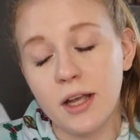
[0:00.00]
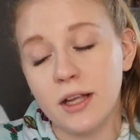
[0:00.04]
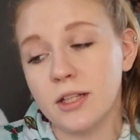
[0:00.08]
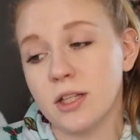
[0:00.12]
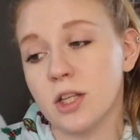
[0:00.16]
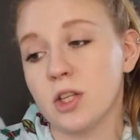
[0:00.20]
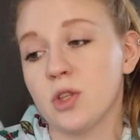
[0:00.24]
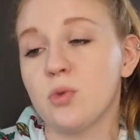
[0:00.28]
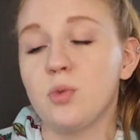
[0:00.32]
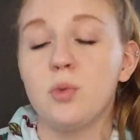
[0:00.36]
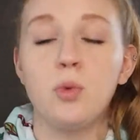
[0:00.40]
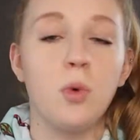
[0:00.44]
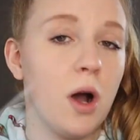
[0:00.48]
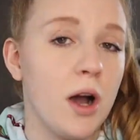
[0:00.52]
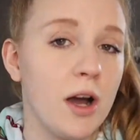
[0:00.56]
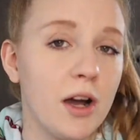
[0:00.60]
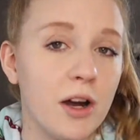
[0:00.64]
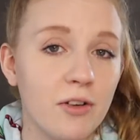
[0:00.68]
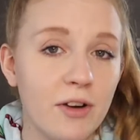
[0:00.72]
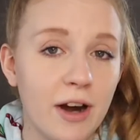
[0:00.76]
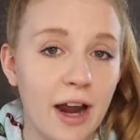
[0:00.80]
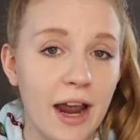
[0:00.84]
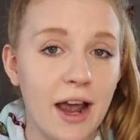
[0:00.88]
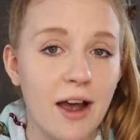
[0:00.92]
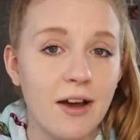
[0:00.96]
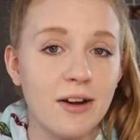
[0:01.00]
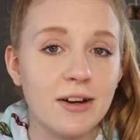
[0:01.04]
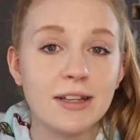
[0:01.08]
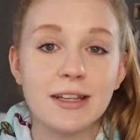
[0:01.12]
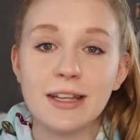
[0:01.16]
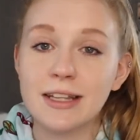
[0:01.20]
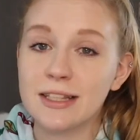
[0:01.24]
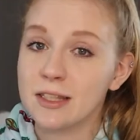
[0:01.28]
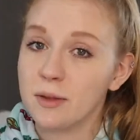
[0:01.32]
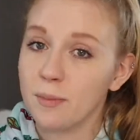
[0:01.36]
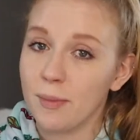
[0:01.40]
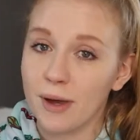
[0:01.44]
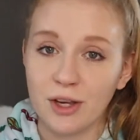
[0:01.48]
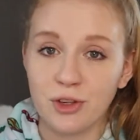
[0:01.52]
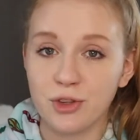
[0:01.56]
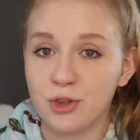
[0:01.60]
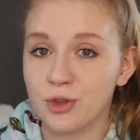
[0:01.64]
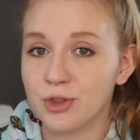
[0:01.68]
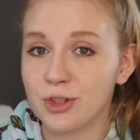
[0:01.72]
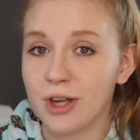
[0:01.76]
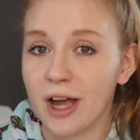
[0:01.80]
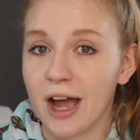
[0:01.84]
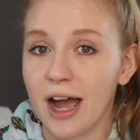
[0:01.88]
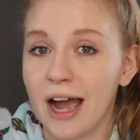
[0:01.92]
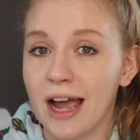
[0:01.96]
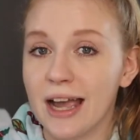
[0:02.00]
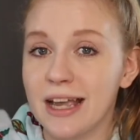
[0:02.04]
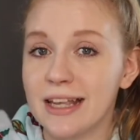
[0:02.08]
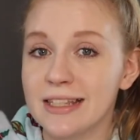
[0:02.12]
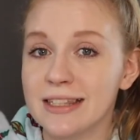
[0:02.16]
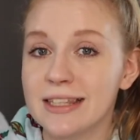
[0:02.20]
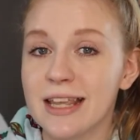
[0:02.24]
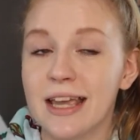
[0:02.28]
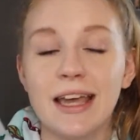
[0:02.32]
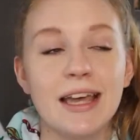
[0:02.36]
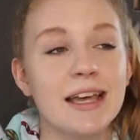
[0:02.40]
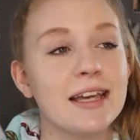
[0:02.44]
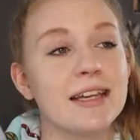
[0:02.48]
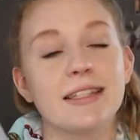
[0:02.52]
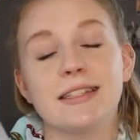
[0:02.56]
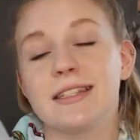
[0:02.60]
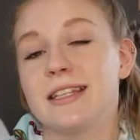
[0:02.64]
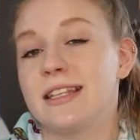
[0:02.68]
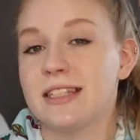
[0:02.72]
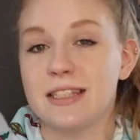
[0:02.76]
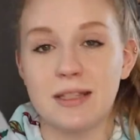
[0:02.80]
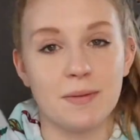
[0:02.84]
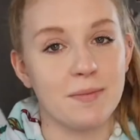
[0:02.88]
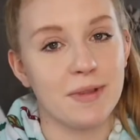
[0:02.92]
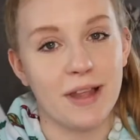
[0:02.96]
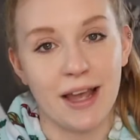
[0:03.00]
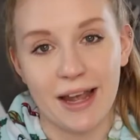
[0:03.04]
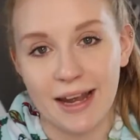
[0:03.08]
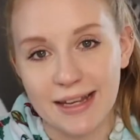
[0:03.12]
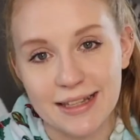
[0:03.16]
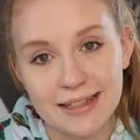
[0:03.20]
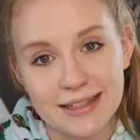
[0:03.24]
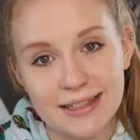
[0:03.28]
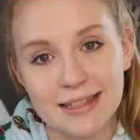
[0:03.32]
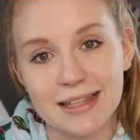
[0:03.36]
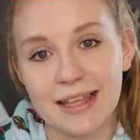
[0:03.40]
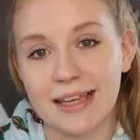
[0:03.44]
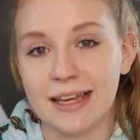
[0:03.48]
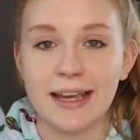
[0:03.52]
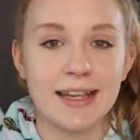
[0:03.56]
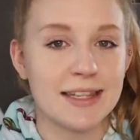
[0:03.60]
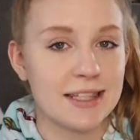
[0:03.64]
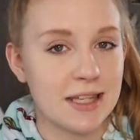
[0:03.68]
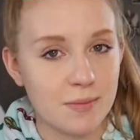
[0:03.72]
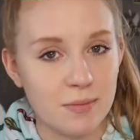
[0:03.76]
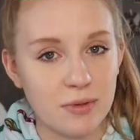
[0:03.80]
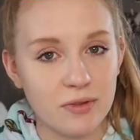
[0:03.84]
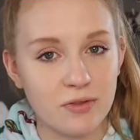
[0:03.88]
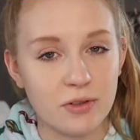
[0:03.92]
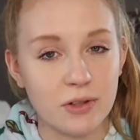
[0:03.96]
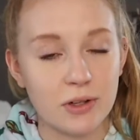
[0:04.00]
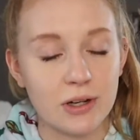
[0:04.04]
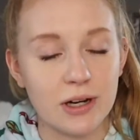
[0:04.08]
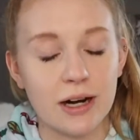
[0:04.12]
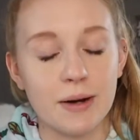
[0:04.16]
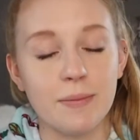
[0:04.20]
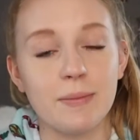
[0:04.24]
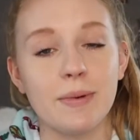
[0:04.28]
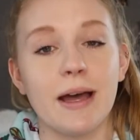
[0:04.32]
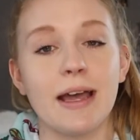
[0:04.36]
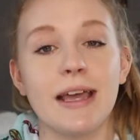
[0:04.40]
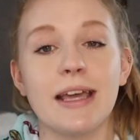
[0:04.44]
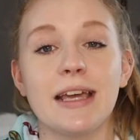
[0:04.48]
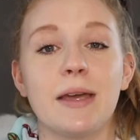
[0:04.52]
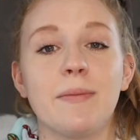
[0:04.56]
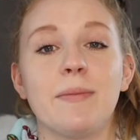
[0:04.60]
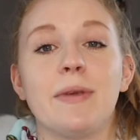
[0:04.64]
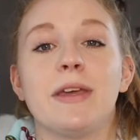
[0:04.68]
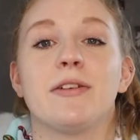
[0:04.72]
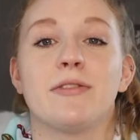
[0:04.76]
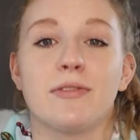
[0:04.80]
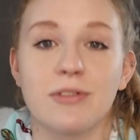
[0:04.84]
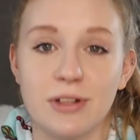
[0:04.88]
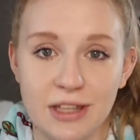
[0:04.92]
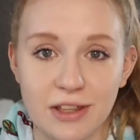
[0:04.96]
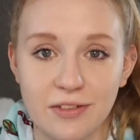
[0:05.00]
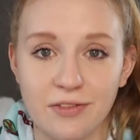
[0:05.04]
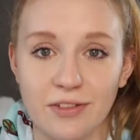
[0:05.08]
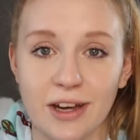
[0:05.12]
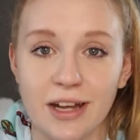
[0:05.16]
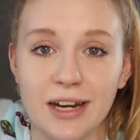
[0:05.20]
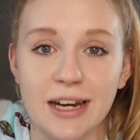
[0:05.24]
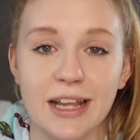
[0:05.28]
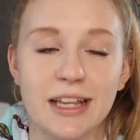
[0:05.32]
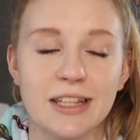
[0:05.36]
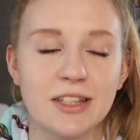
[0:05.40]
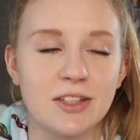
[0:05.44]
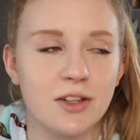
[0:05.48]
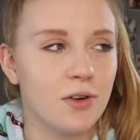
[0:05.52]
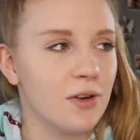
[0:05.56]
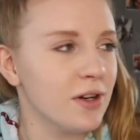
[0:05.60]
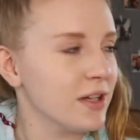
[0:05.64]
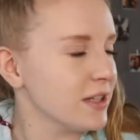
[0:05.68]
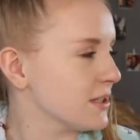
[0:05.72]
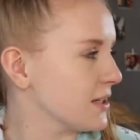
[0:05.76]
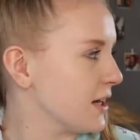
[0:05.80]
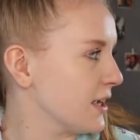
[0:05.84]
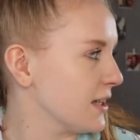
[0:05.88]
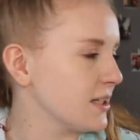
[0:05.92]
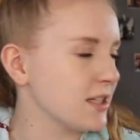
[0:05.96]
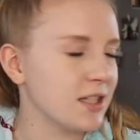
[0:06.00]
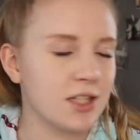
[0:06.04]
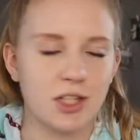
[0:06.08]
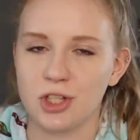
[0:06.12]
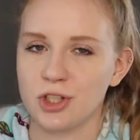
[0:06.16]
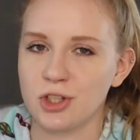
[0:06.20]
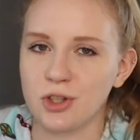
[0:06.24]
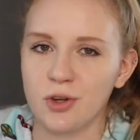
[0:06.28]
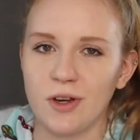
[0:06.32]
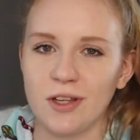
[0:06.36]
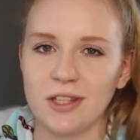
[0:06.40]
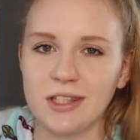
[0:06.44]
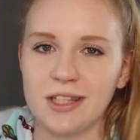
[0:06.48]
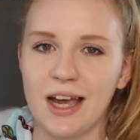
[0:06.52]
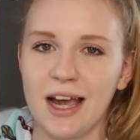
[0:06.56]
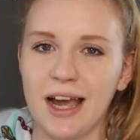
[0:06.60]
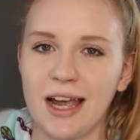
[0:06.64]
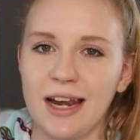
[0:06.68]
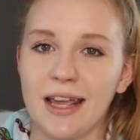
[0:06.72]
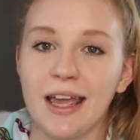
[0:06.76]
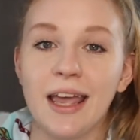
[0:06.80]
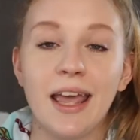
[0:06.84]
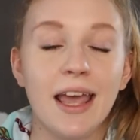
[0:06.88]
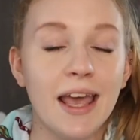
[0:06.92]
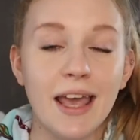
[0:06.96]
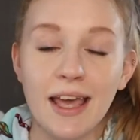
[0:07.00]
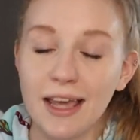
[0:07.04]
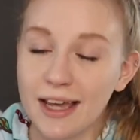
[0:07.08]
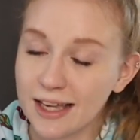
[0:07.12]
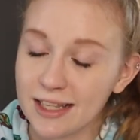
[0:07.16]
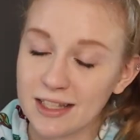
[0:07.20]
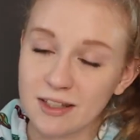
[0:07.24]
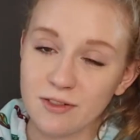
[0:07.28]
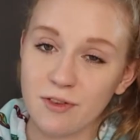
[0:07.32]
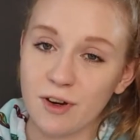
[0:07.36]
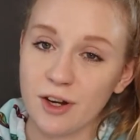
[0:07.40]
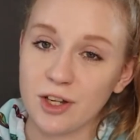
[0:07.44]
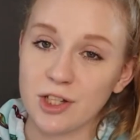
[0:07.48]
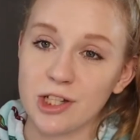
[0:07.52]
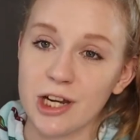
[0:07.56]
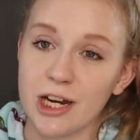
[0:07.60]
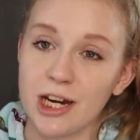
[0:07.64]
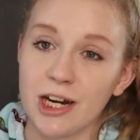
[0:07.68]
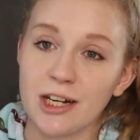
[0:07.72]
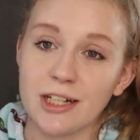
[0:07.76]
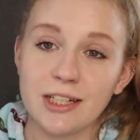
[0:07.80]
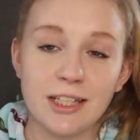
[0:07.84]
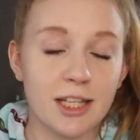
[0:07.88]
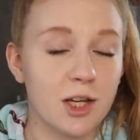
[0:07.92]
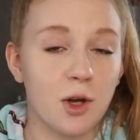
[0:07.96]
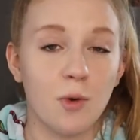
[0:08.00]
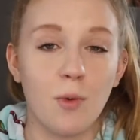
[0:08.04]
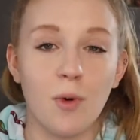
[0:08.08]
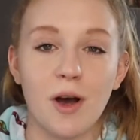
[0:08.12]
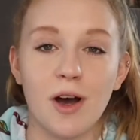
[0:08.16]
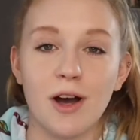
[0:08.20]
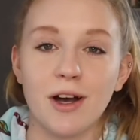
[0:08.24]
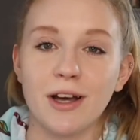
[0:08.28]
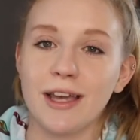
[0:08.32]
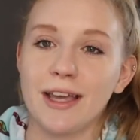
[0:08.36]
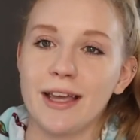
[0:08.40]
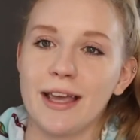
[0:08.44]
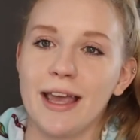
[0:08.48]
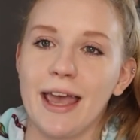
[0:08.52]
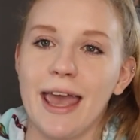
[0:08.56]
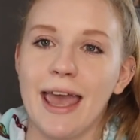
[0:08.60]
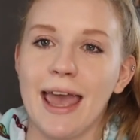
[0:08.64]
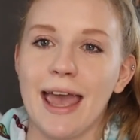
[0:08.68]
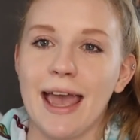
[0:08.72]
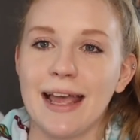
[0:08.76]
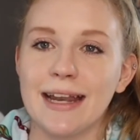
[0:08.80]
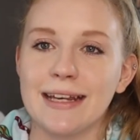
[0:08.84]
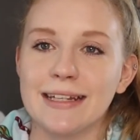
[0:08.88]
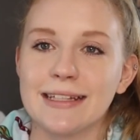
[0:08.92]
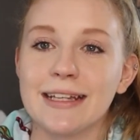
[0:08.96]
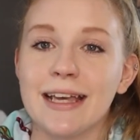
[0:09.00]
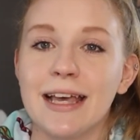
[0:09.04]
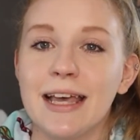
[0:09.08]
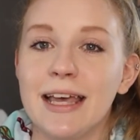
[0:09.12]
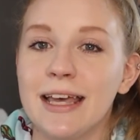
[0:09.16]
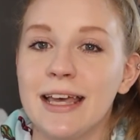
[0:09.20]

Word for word: just walk around, get some exercise, see some lights, like I said before, but it can be really fun. It's always nice to just go outside, get some fresh air, take a walk, and